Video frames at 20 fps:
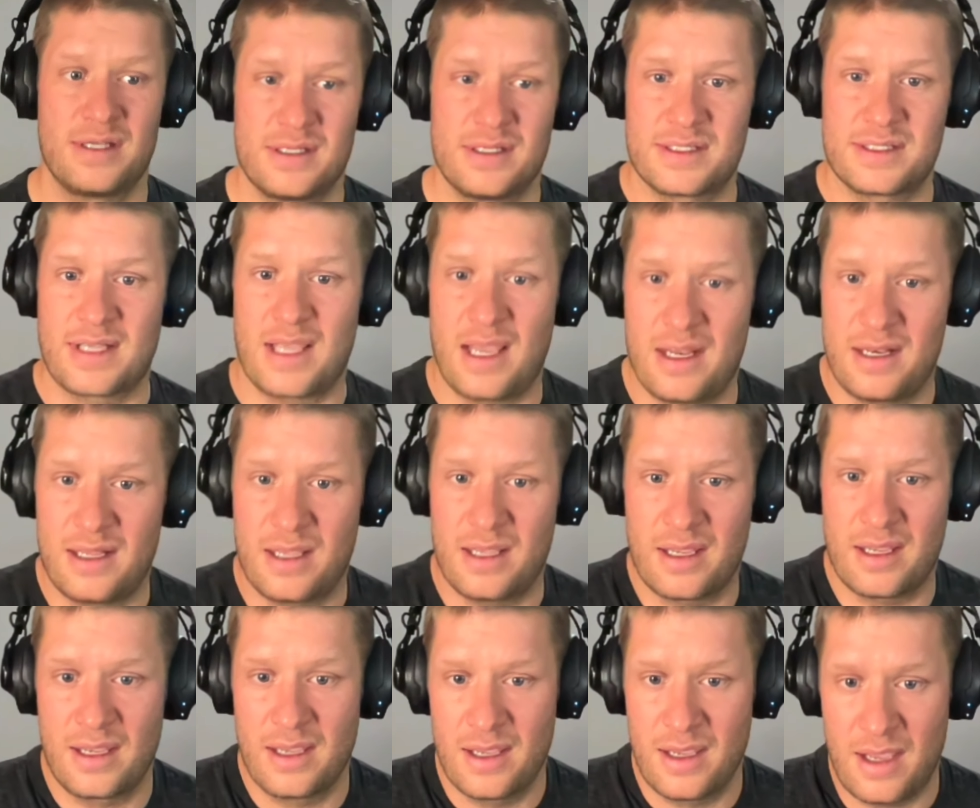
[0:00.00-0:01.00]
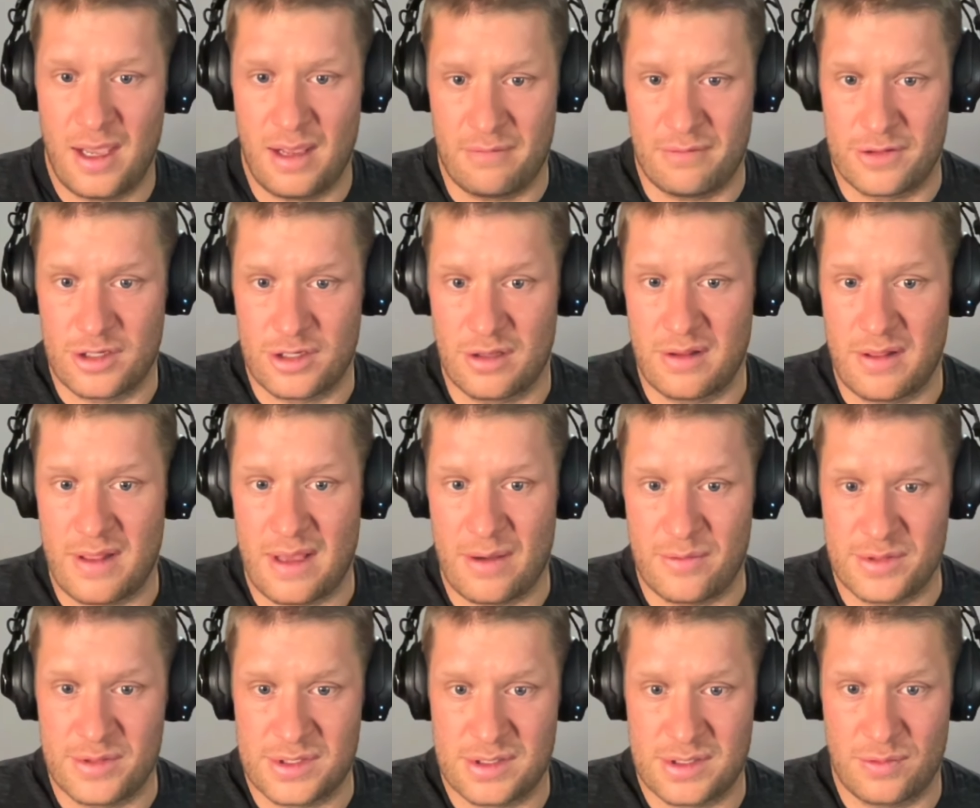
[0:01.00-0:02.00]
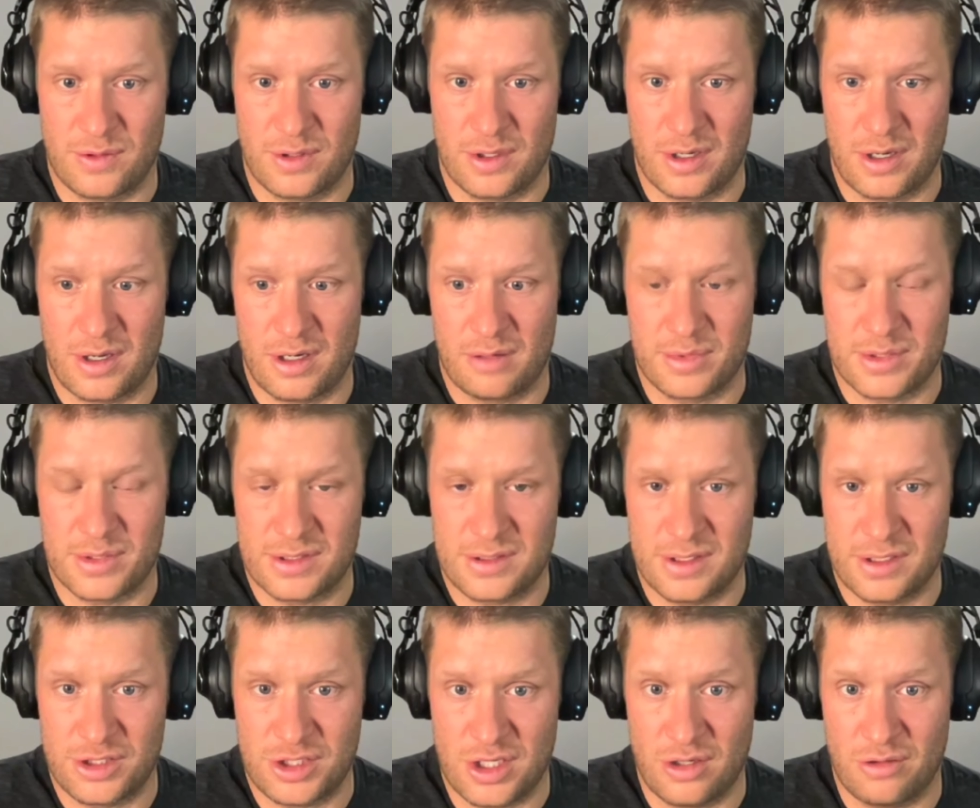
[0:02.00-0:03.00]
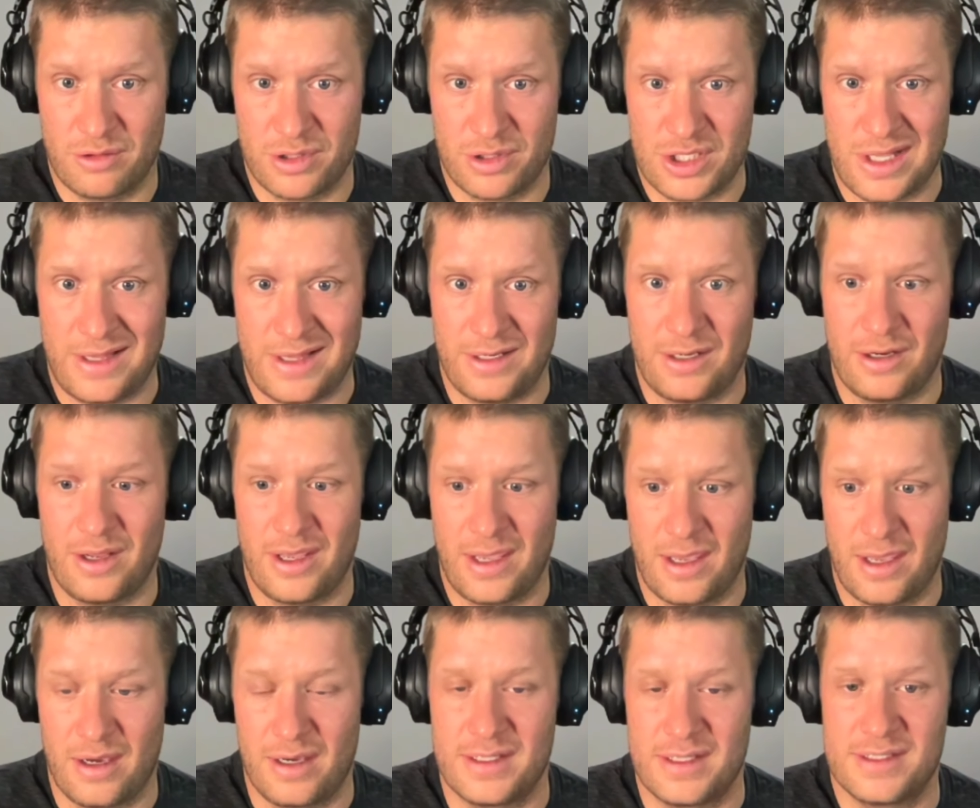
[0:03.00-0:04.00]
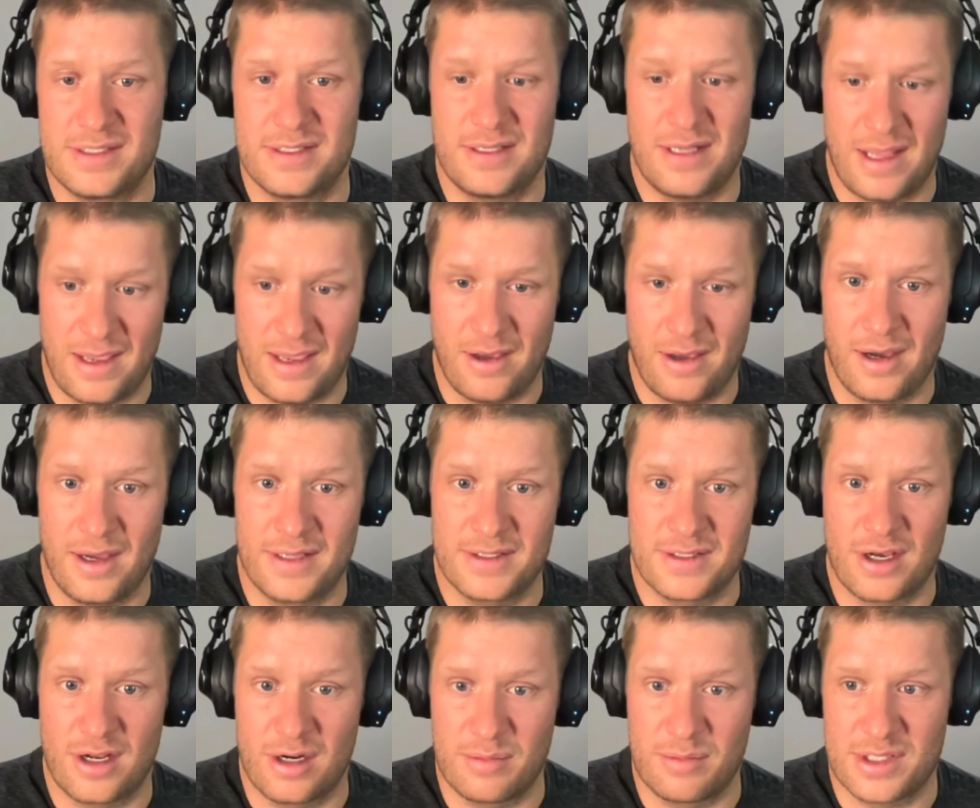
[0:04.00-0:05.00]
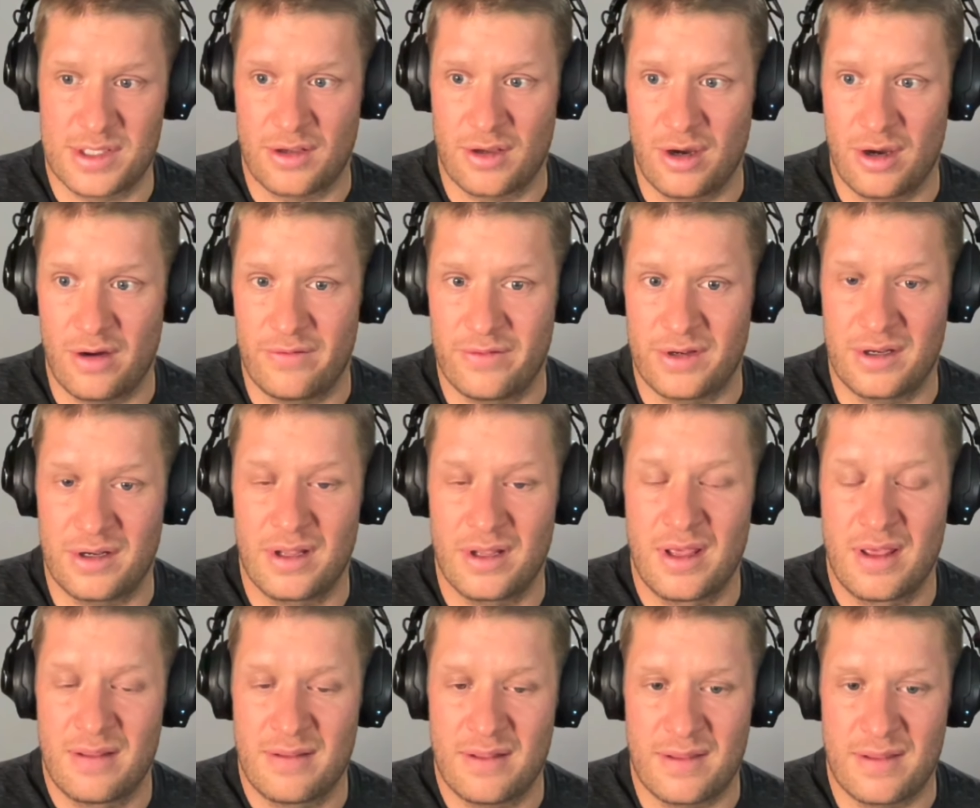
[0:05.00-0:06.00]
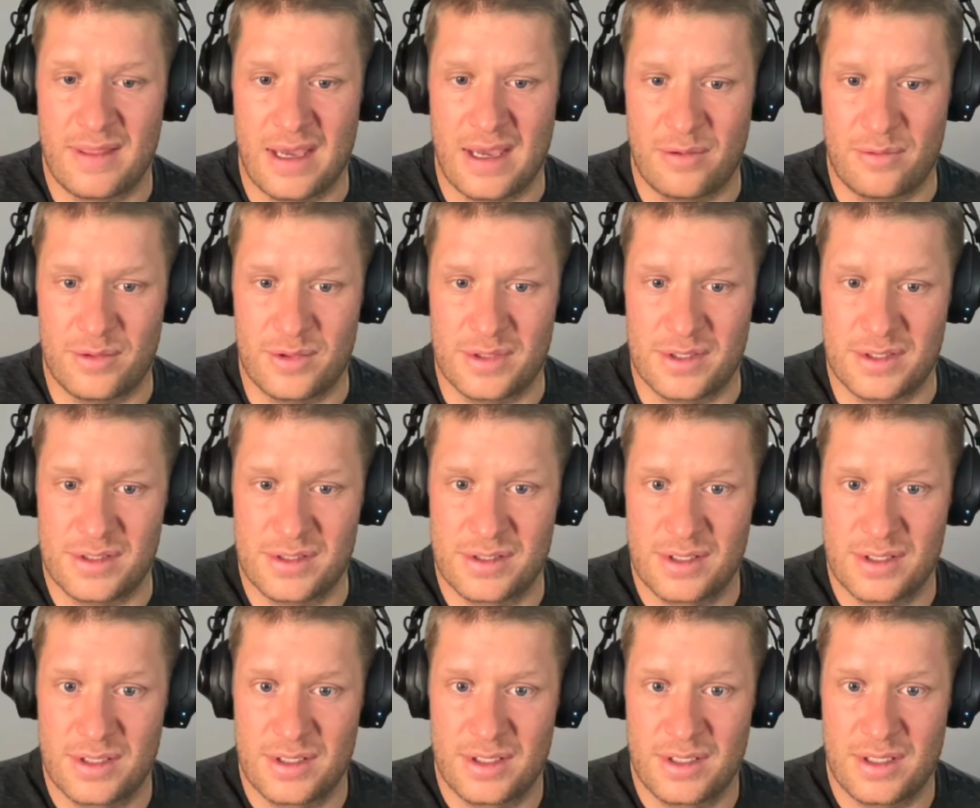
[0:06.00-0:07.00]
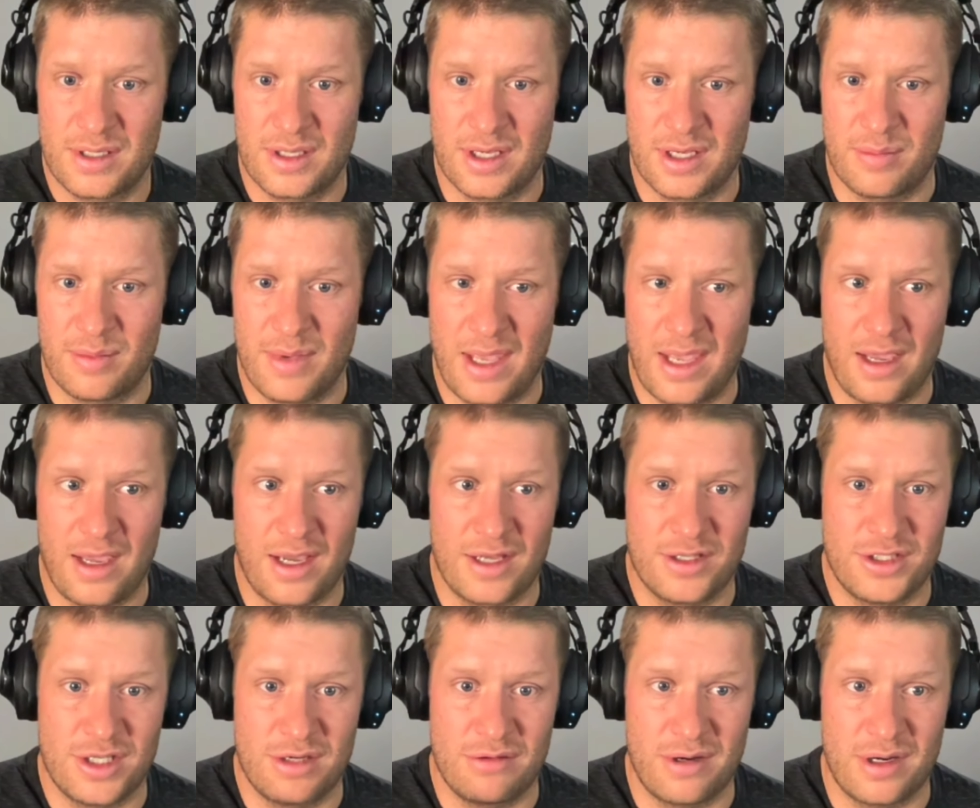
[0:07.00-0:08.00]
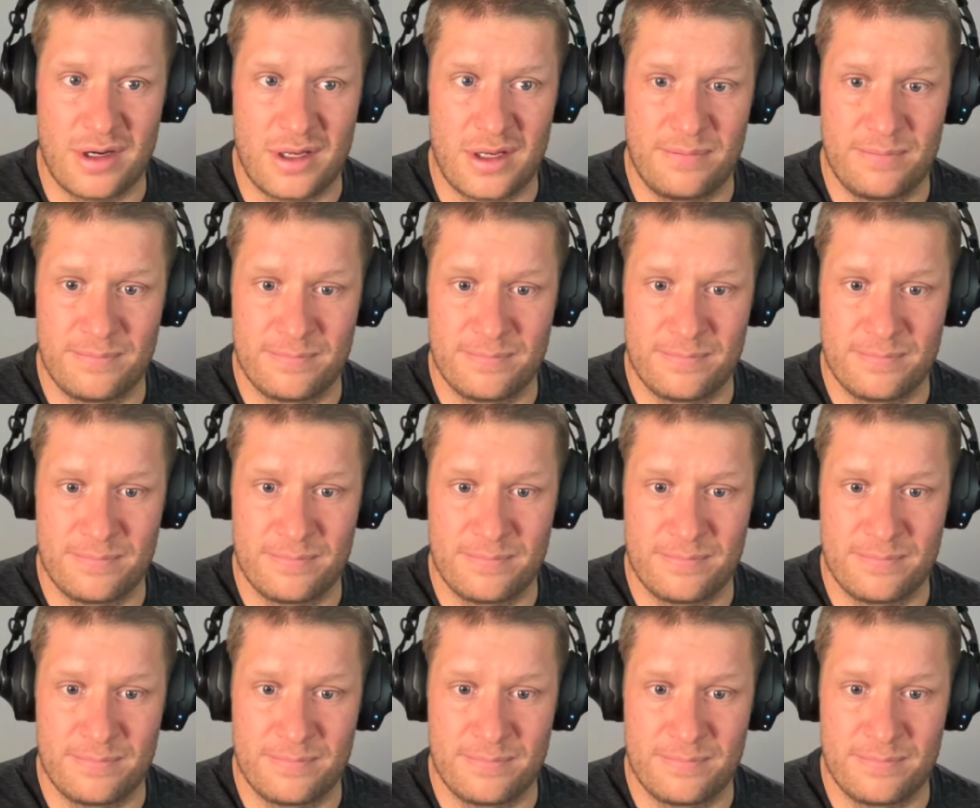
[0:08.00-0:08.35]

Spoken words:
scanning and return that was for 100%. Originality.AI's AI is 100% confident that was AI generated.